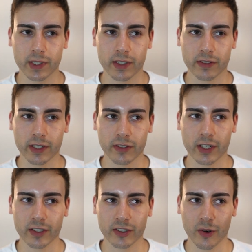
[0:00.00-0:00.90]
when the sun
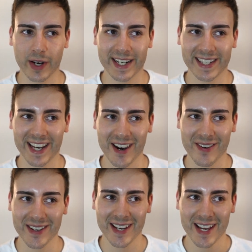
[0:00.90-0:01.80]
starts going
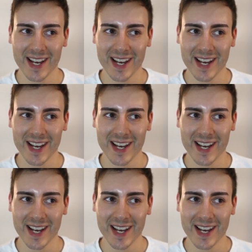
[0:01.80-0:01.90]
down.